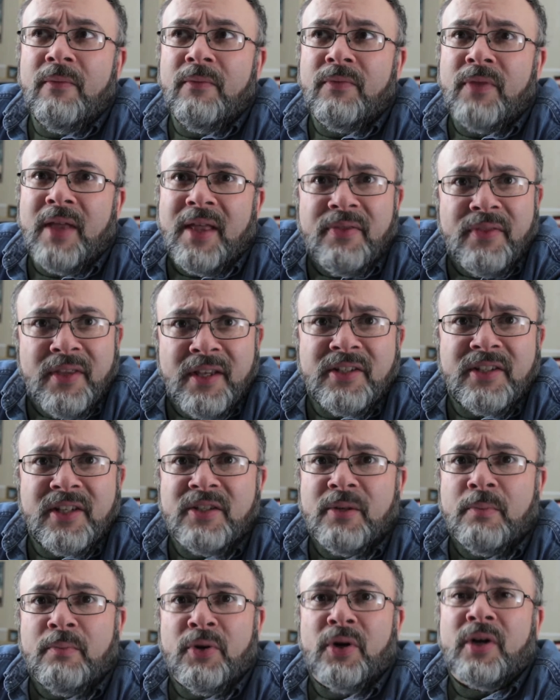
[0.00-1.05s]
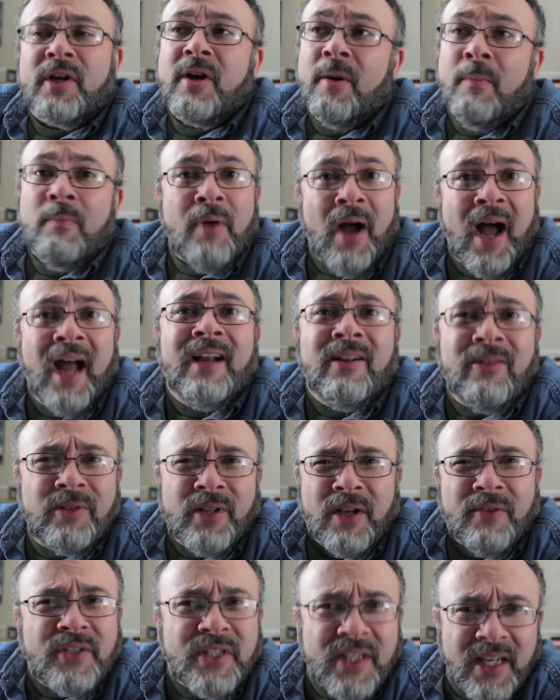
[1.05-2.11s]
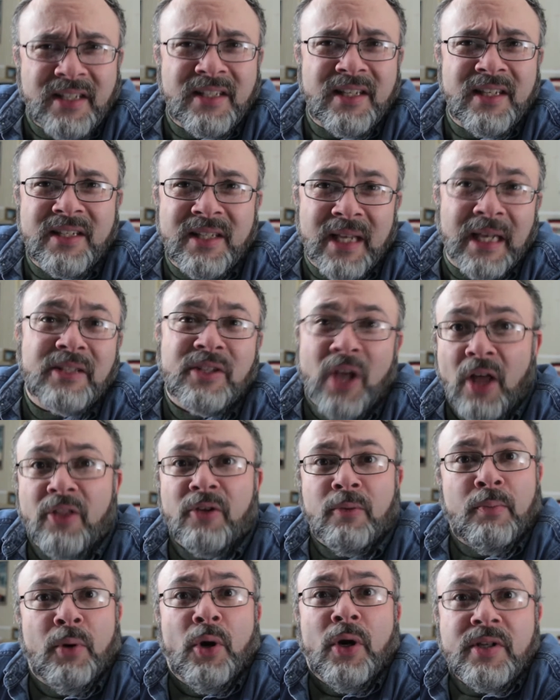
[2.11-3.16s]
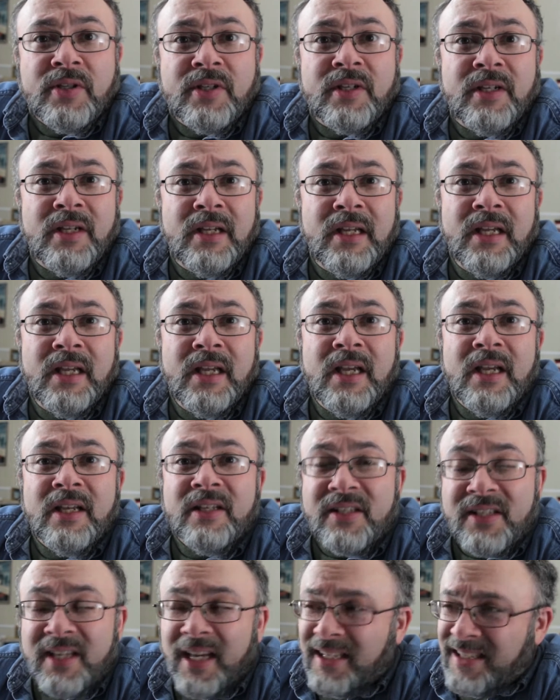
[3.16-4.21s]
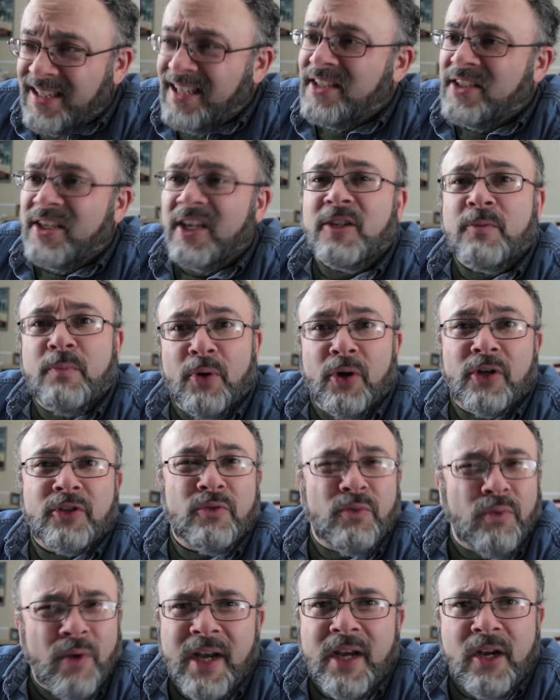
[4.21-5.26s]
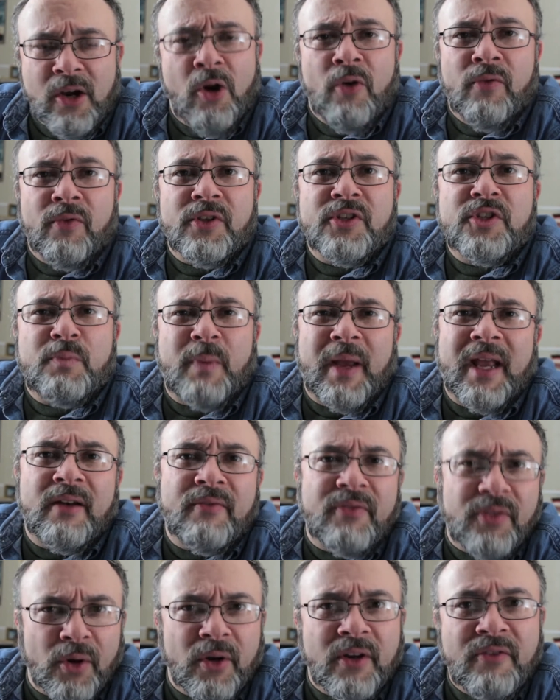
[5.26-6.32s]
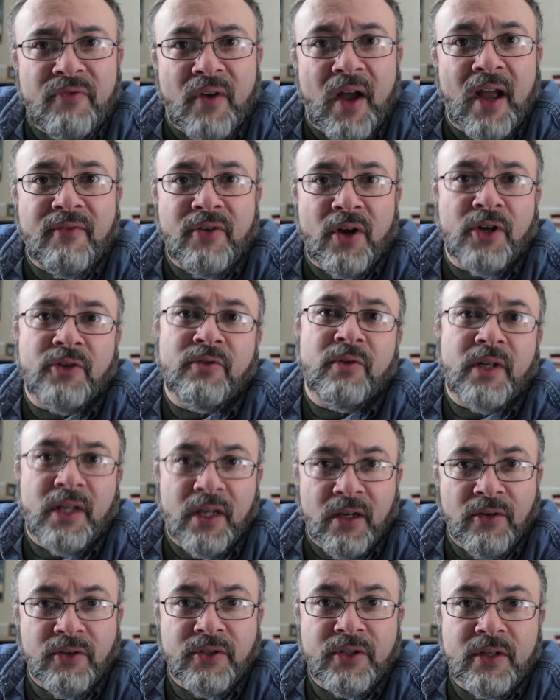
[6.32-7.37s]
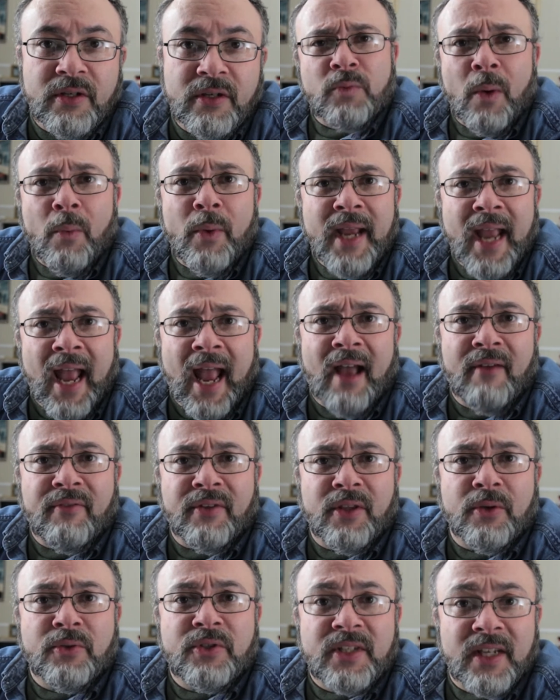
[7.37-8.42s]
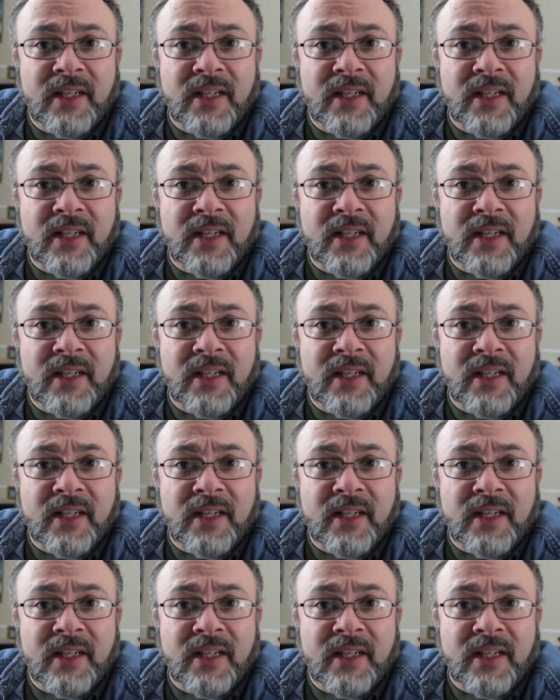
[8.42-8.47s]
that this is a book compiled of sixty-six other books. sixty-six books written over the span of thirty-five hundred years. What we have in those